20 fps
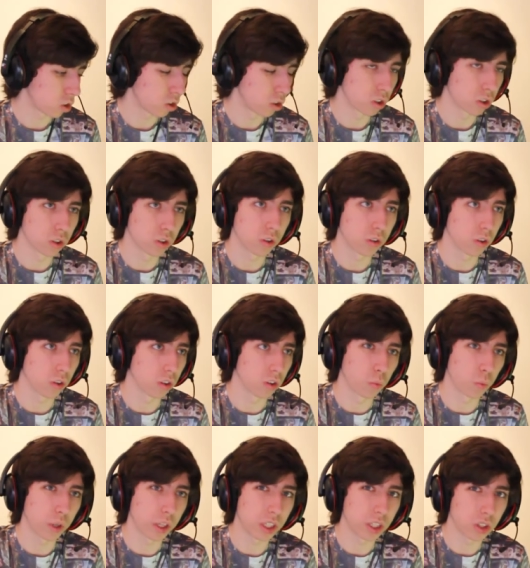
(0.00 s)
or on the
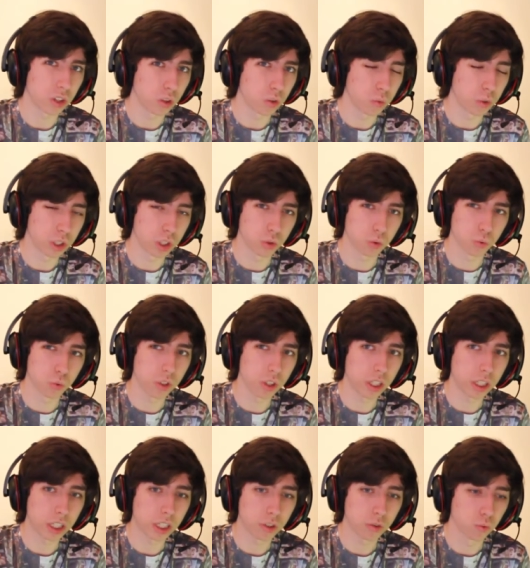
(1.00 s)
Wii U, which is
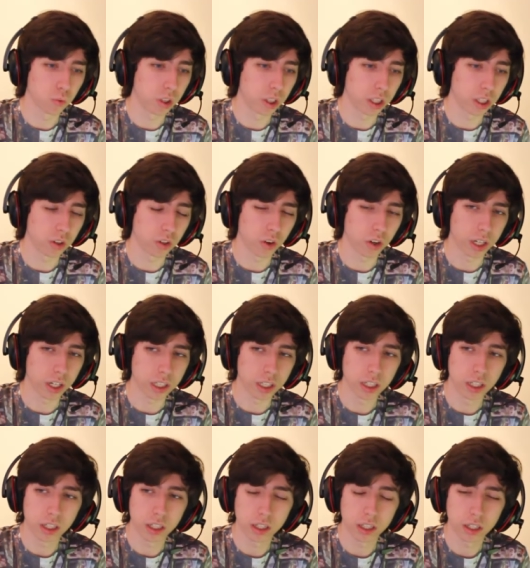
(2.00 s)
really really annoying.
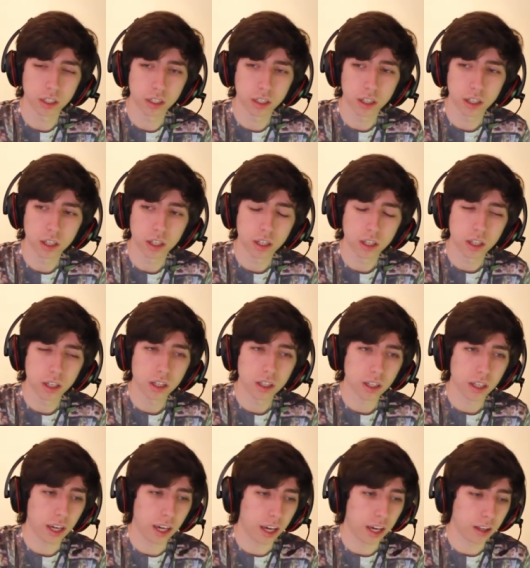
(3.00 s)

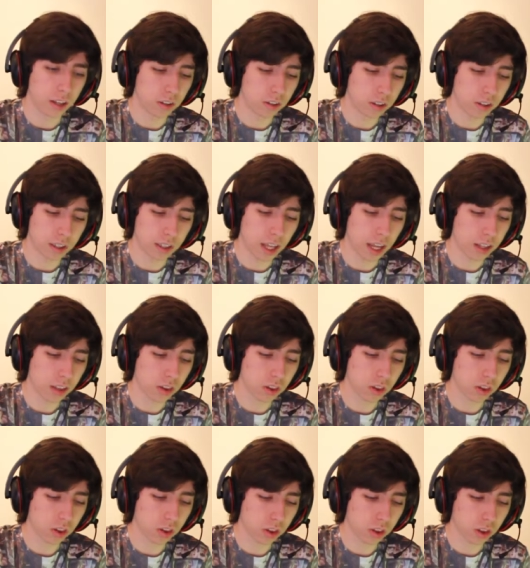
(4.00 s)
And
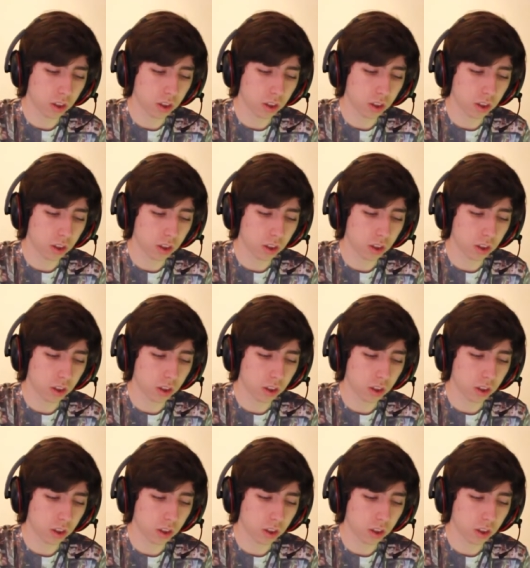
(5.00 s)
that's